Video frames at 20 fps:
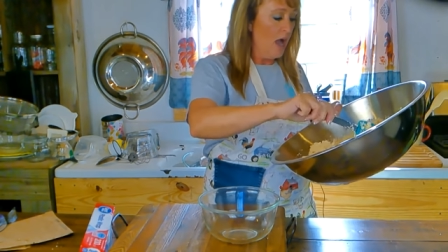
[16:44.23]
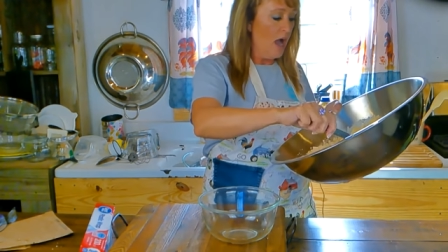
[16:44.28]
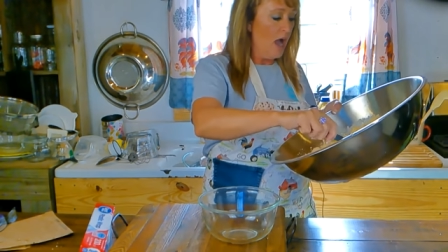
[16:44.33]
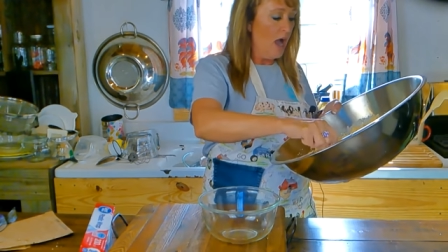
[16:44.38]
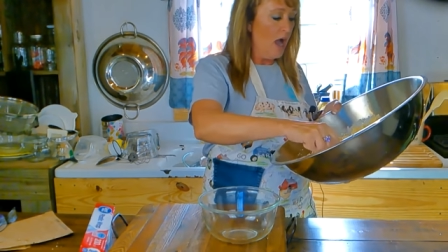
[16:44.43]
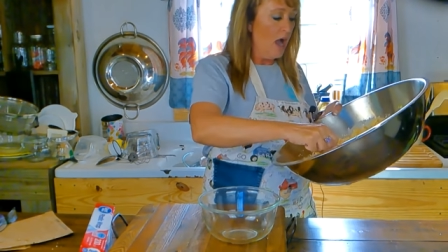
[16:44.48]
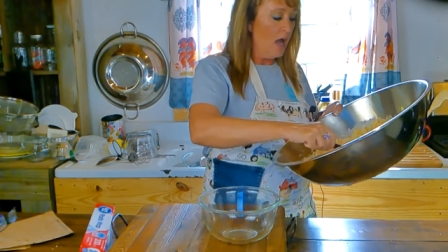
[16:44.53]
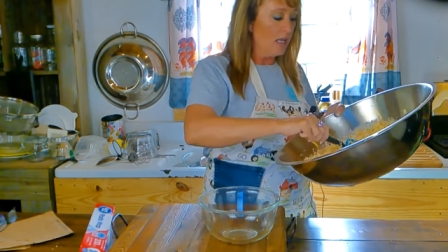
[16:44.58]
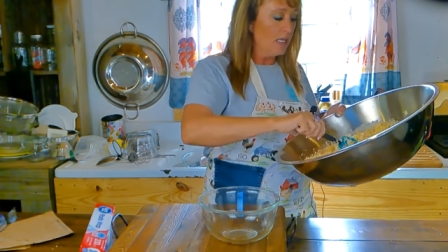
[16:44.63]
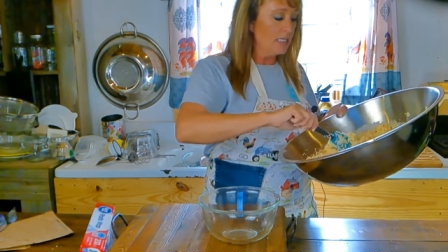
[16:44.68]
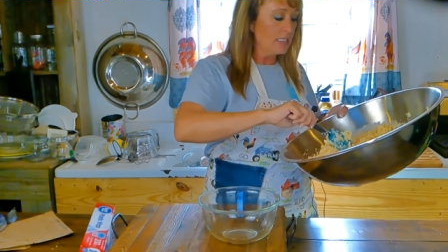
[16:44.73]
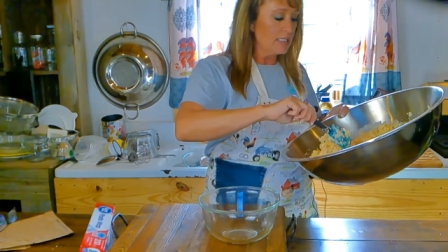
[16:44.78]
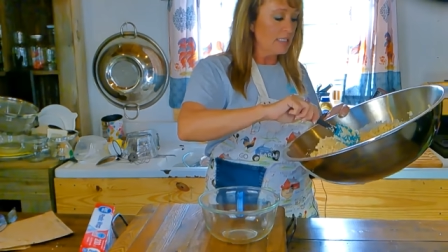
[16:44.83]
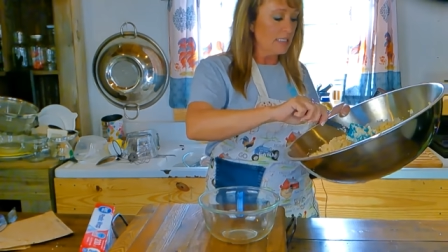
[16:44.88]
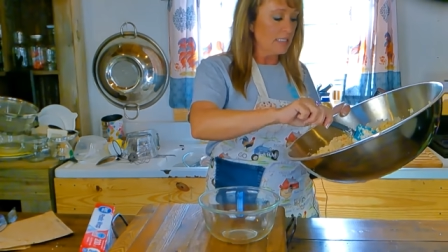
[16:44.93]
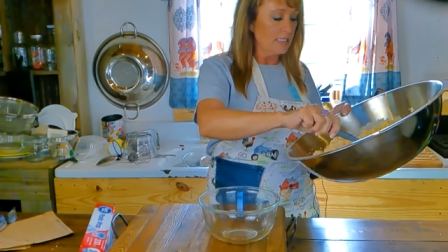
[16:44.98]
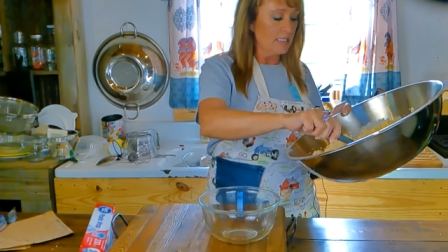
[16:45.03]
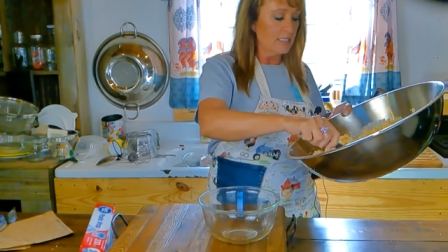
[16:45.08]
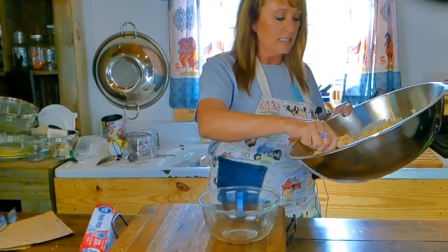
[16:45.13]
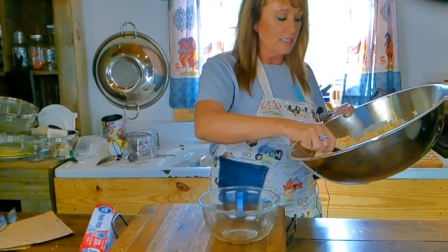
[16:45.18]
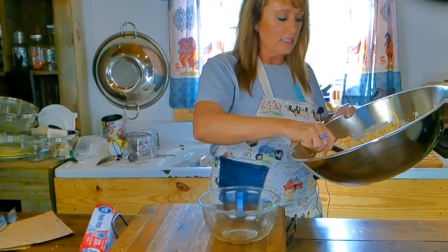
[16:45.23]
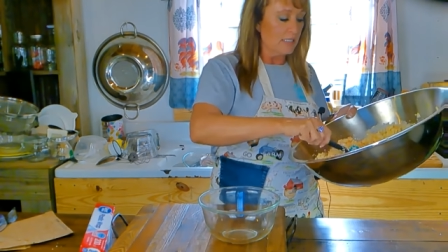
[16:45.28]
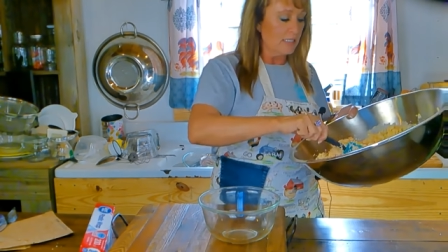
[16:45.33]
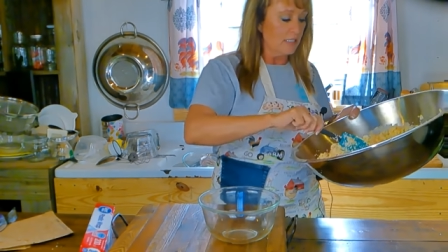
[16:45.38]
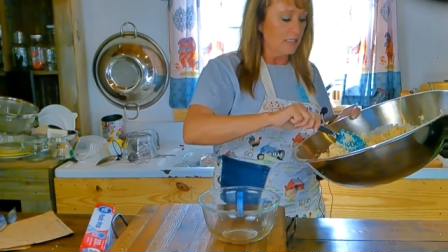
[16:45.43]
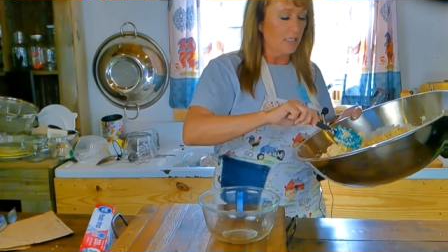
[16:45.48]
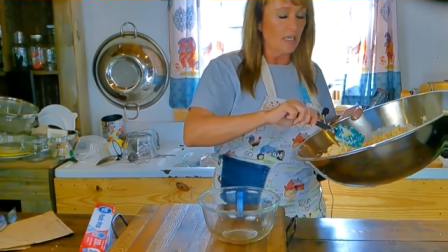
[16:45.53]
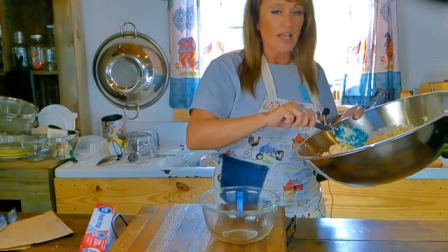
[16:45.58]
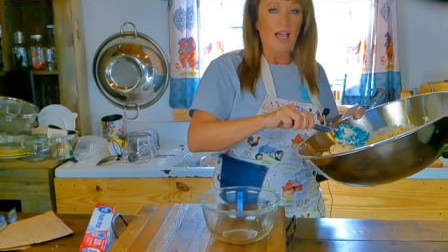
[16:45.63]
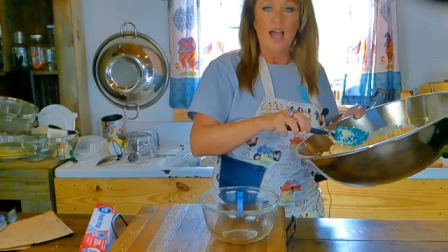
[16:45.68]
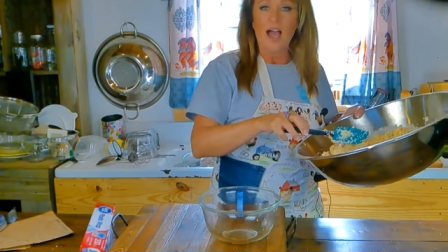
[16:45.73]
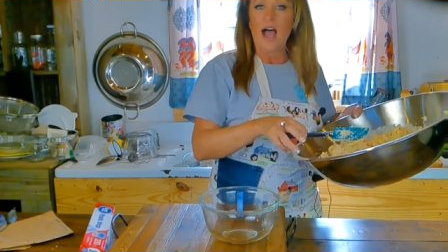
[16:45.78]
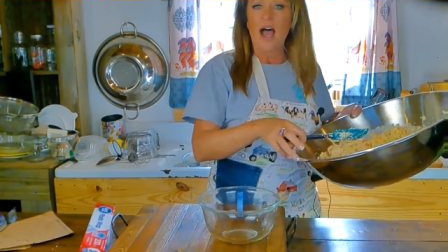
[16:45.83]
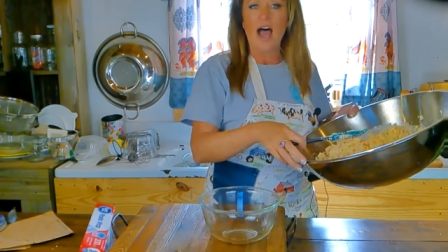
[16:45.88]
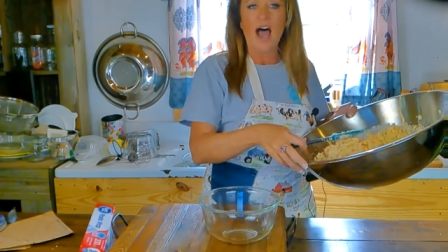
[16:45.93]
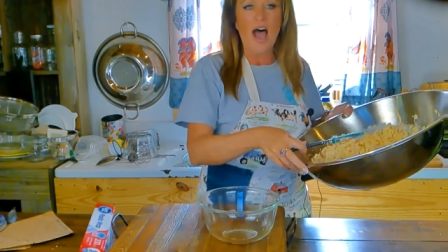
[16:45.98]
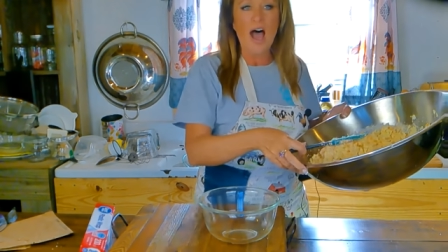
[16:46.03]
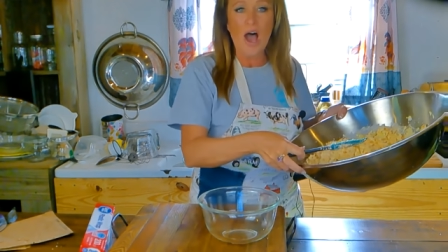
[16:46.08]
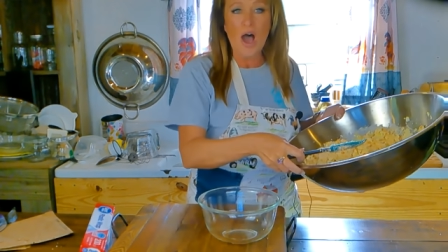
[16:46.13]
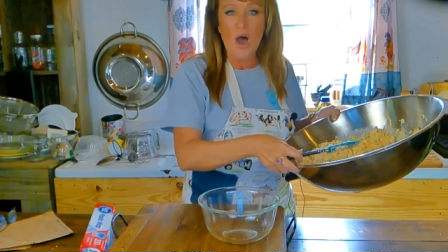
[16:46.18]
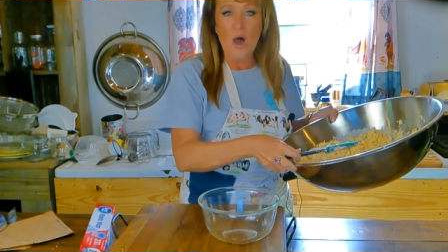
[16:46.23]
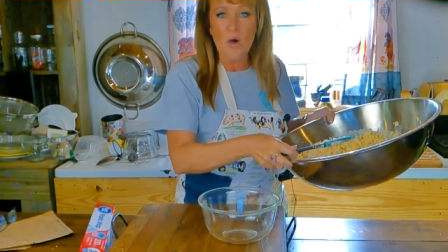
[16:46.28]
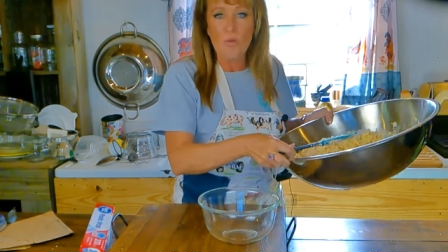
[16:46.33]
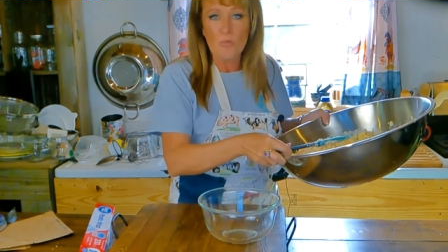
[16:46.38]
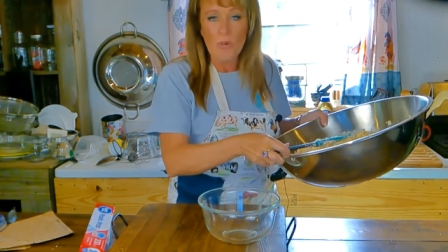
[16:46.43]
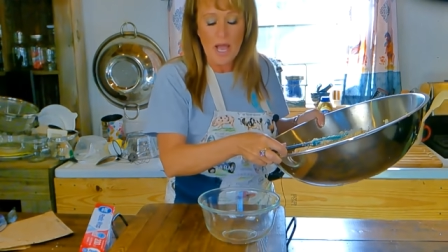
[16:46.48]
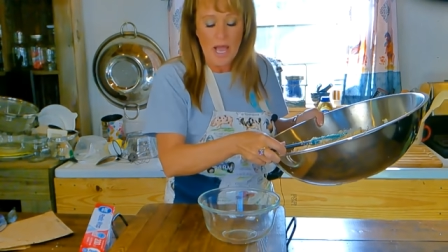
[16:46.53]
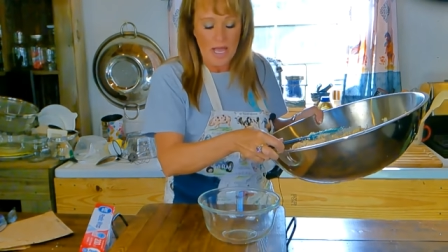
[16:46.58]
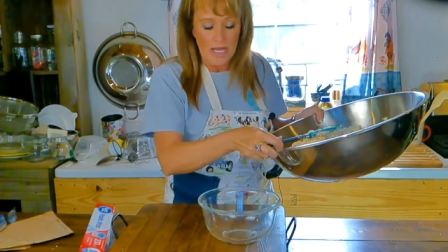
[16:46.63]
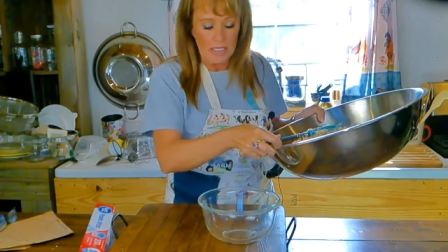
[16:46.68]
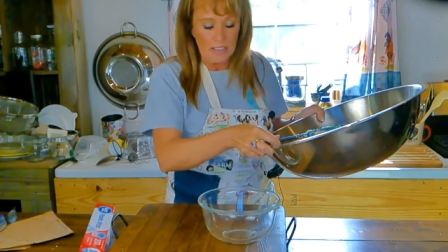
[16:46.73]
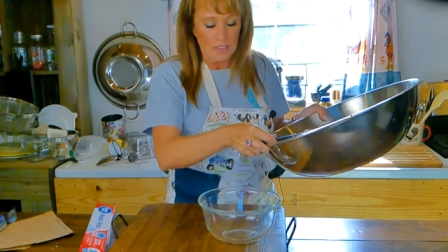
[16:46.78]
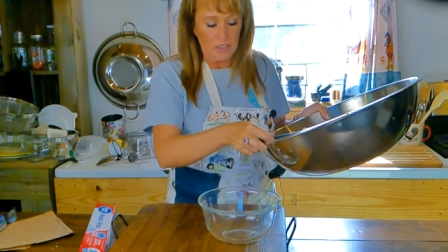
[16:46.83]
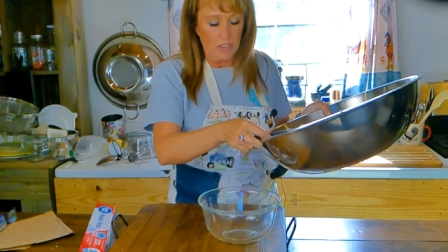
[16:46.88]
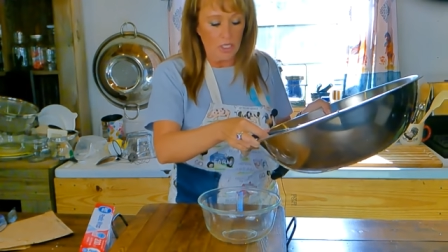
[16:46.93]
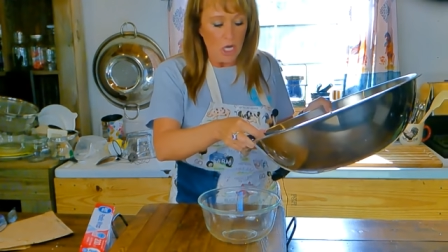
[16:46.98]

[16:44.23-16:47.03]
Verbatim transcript: Hollis's and oh my